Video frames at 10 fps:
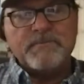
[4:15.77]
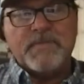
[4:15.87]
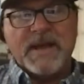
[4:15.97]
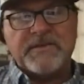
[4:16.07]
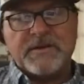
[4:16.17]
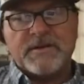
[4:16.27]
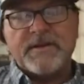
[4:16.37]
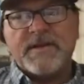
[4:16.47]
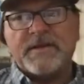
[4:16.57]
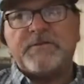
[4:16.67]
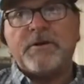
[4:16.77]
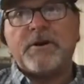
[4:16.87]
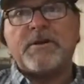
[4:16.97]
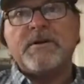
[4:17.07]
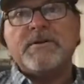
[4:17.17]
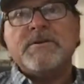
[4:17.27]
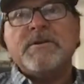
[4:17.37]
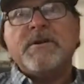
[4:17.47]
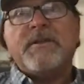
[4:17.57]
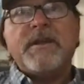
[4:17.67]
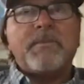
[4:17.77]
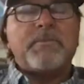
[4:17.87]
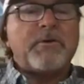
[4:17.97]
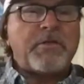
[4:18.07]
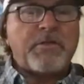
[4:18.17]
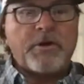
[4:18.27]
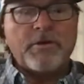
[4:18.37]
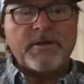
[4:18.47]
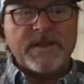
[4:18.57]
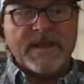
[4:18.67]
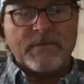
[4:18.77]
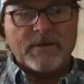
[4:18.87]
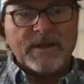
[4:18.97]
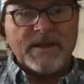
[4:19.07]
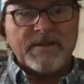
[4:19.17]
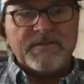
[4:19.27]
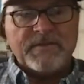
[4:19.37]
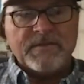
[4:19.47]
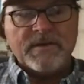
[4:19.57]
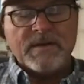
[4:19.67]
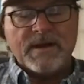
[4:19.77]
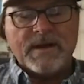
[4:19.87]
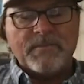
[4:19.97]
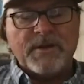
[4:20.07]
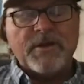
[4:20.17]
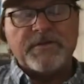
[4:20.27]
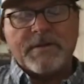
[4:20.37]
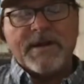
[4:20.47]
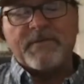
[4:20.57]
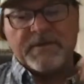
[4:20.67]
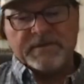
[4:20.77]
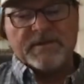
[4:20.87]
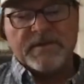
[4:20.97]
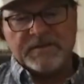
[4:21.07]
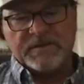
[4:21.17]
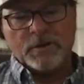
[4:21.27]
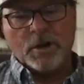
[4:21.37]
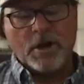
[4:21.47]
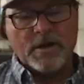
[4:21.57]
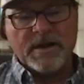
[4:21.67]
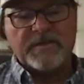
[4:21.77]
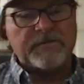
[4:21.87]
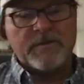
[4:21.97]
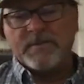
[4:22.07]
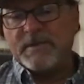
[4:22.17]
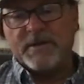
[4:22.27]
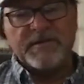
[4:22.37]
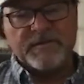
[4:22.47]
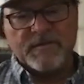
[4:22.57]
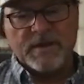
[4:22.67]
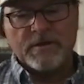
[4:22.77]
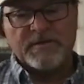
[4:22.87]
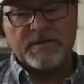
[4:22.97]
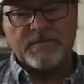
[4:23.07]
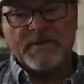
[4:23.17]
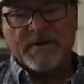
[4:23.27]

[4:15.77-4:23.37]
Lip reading: And basically they took the upper third of the Everglades, because you have this long history, millions of years of